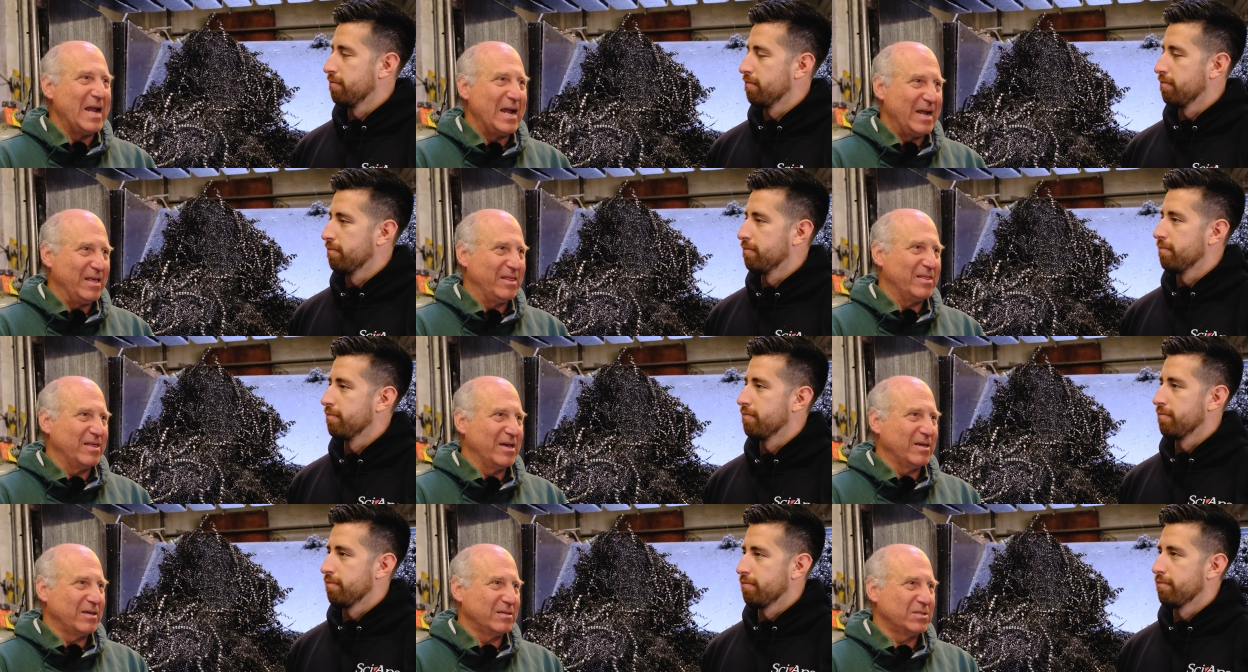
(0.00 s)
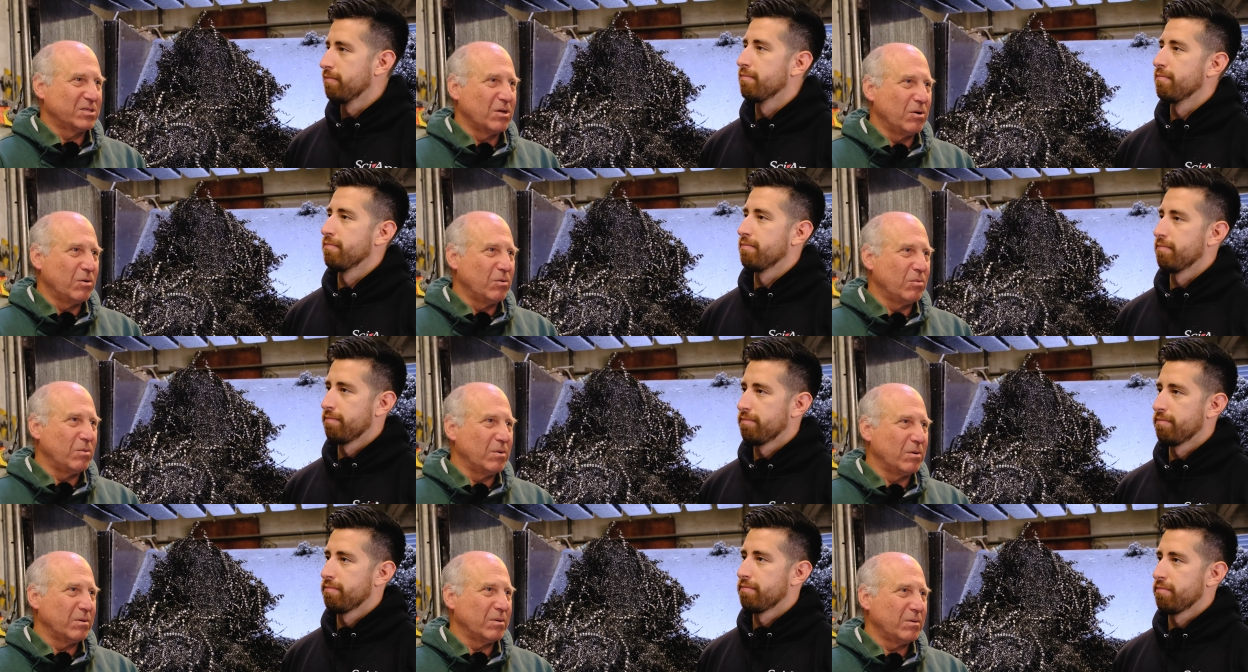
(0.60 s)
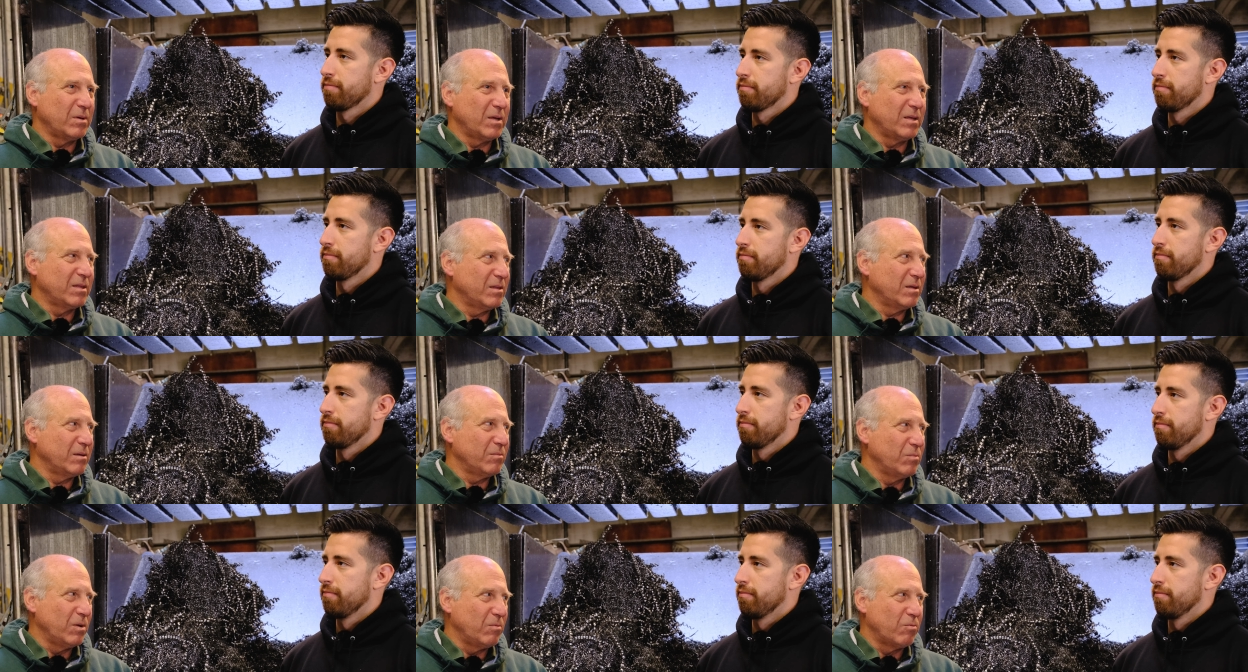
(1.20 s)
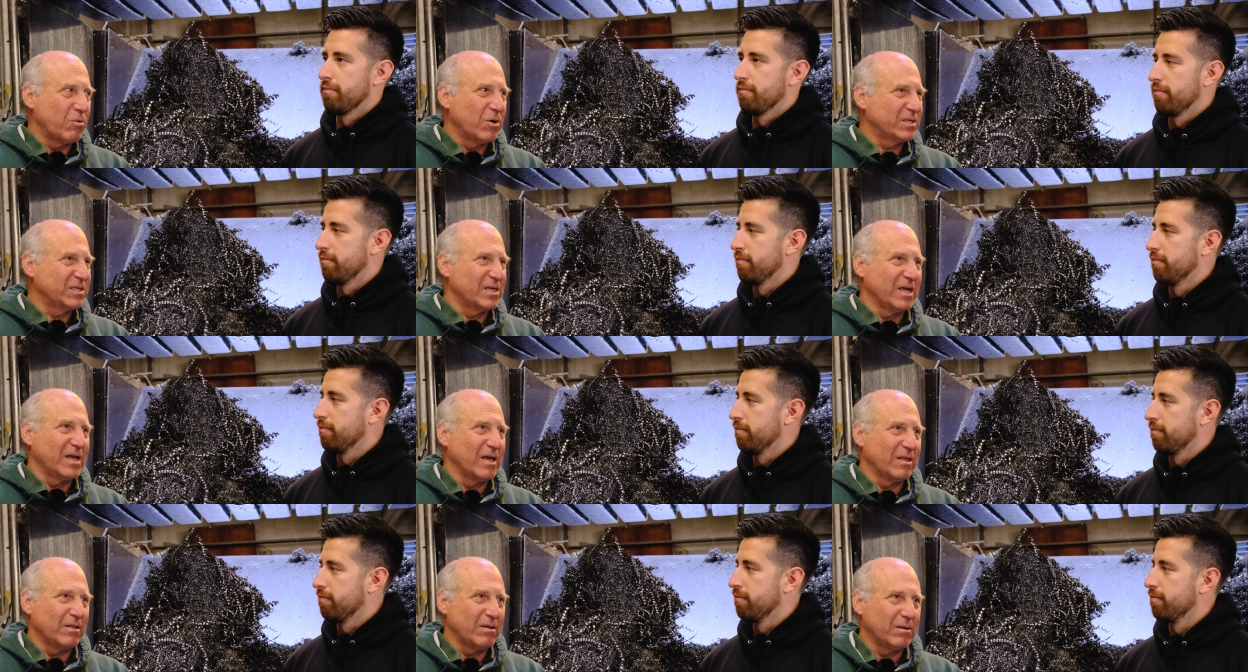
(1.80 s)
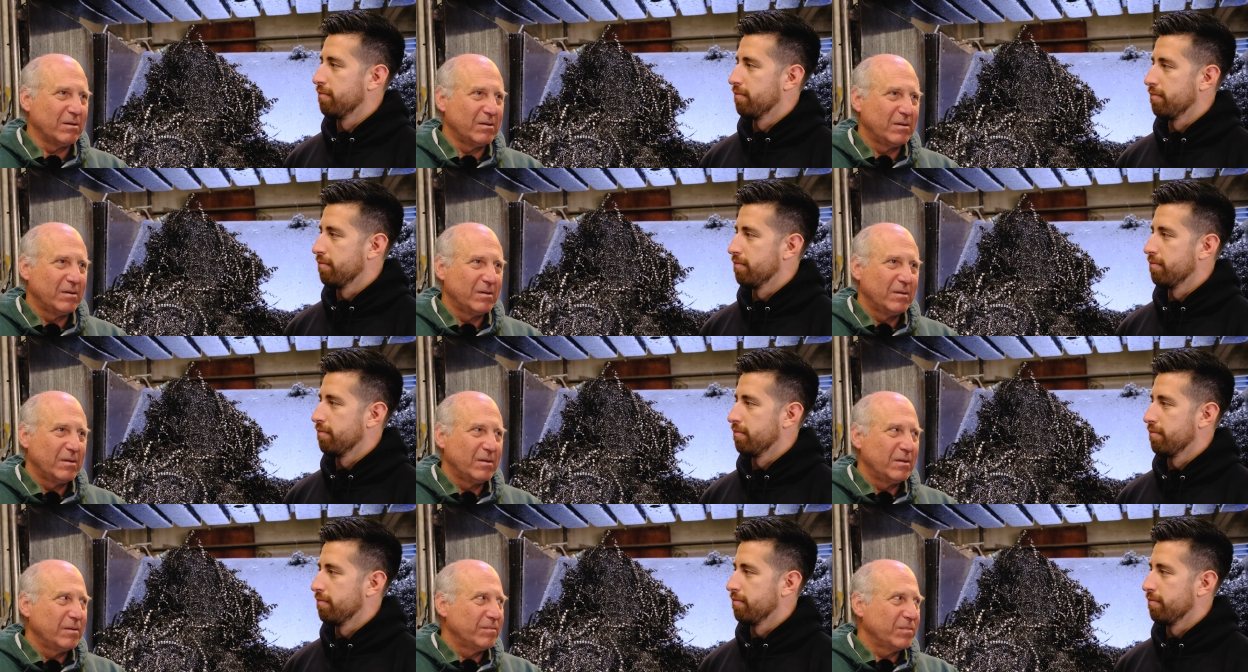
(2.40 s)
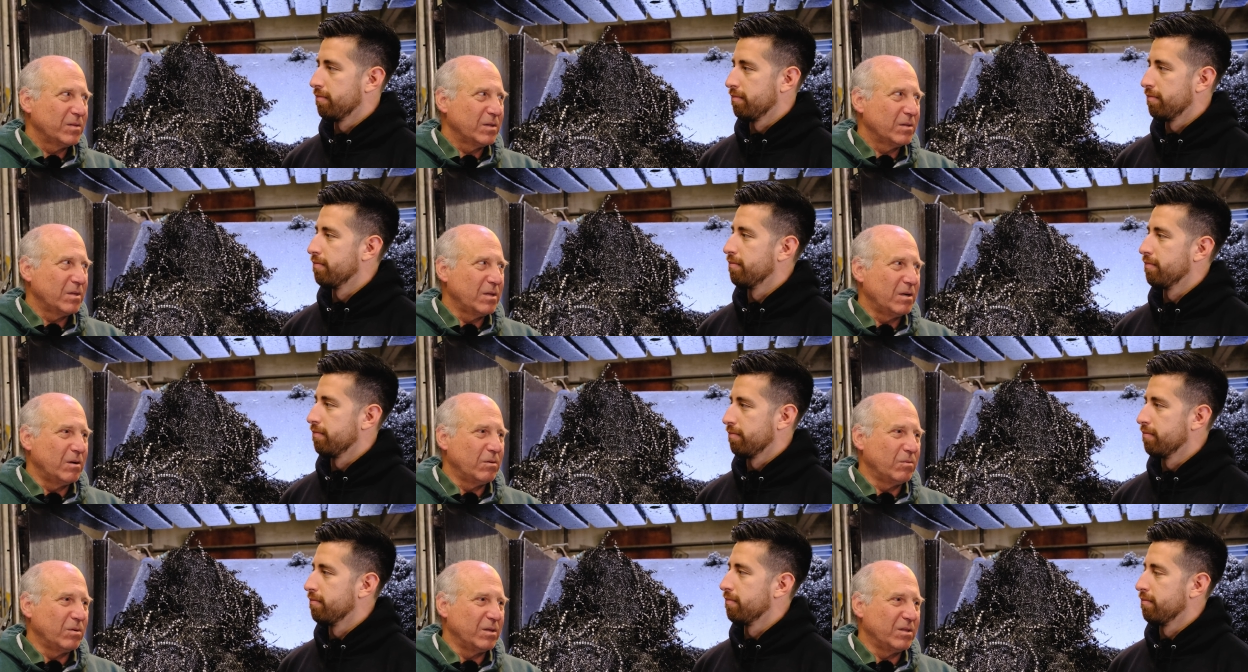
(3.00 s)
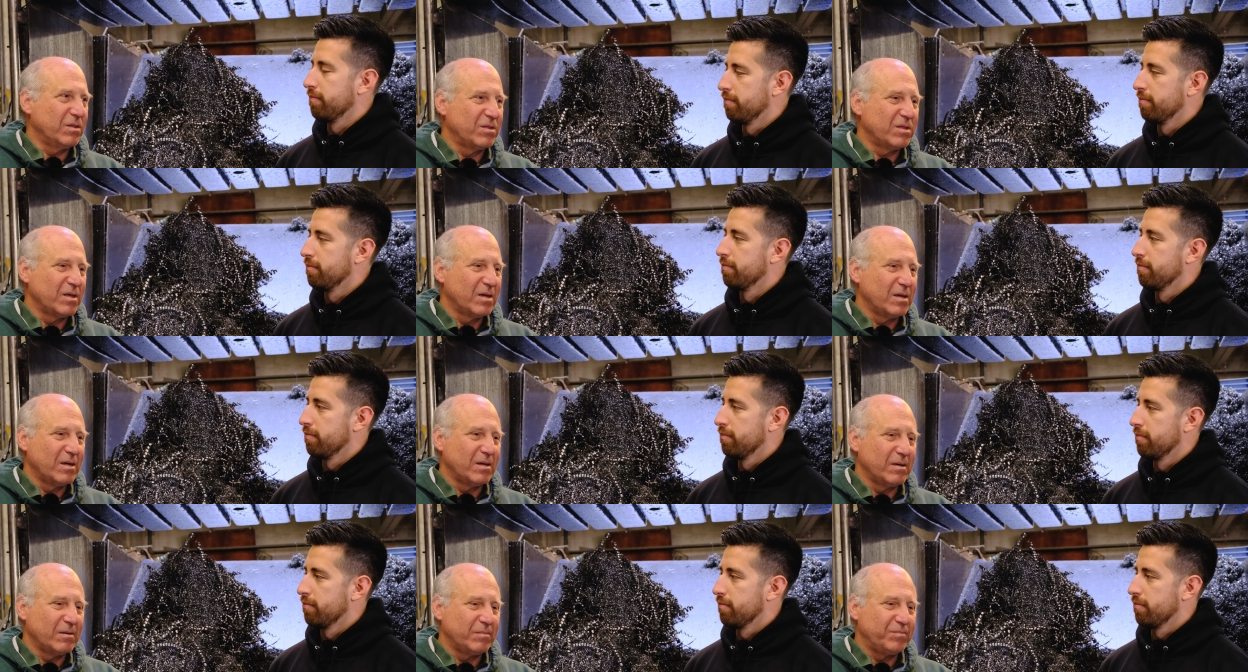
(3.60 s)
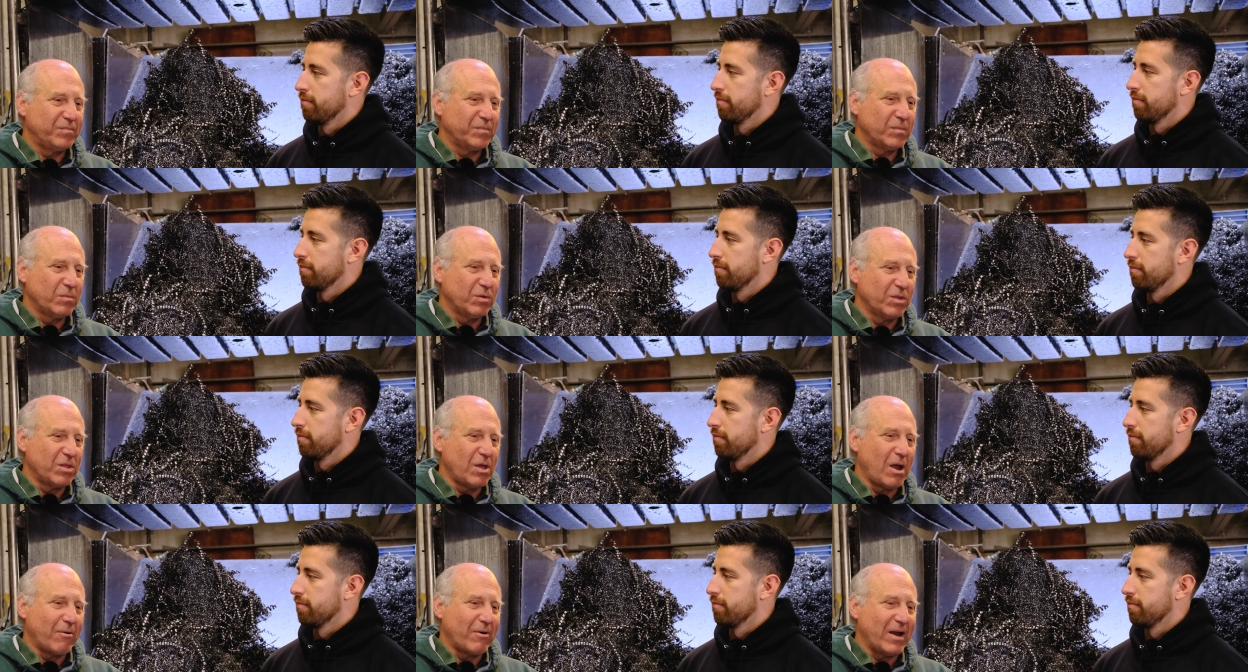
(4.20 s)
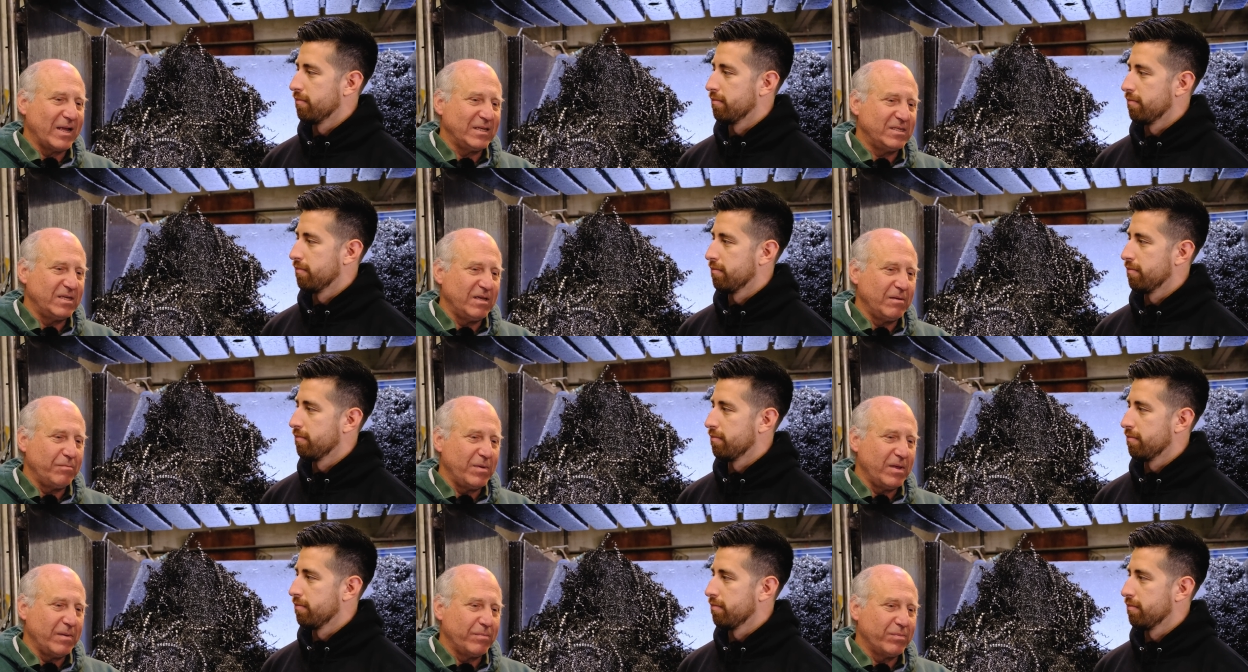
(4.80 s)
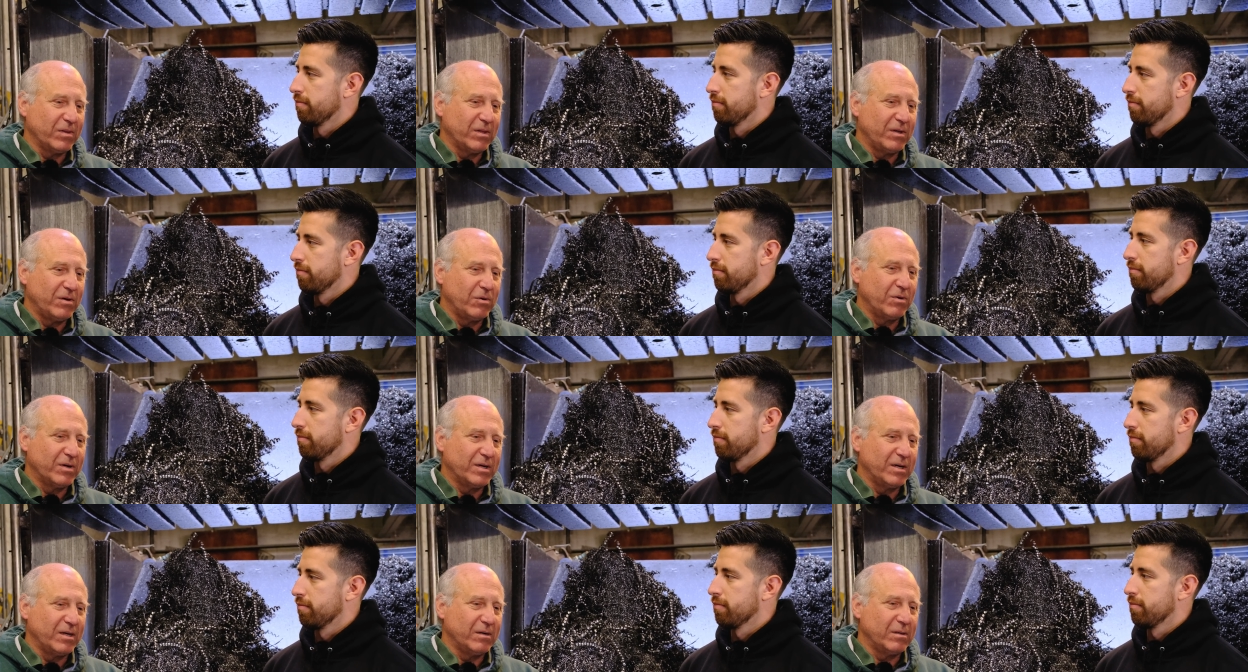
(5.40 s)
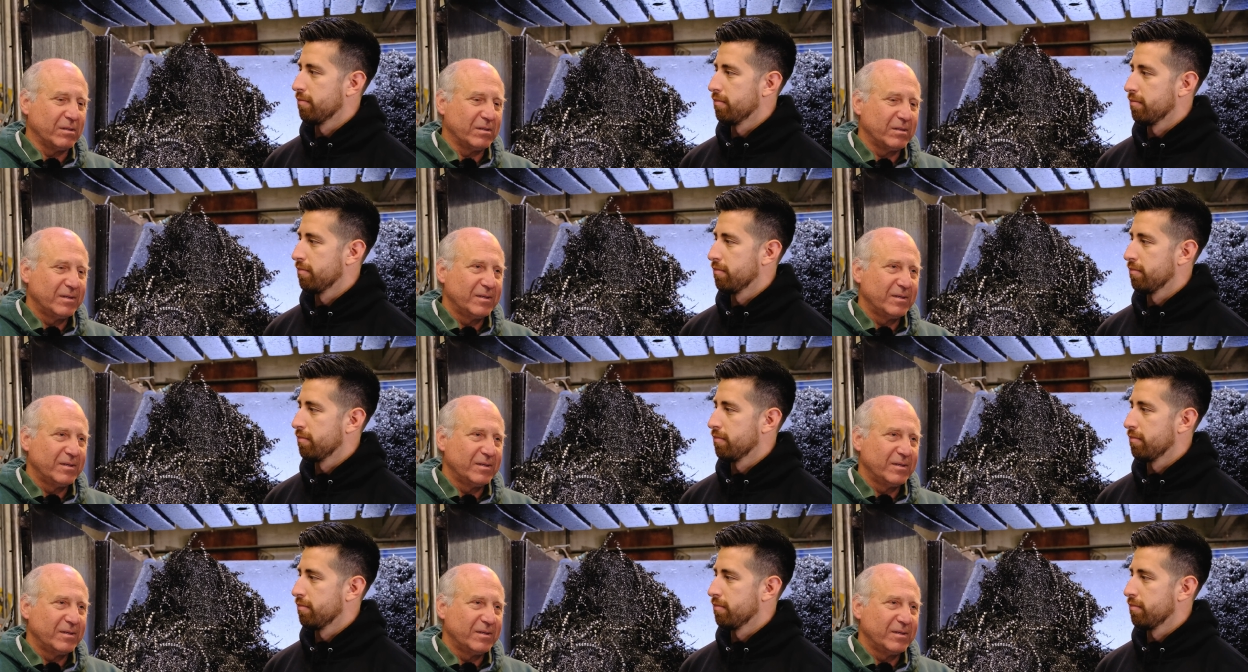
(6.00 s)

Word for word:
Speaker 1: anything. So I, we worked together, you know, with uh, with the RIT people in order to,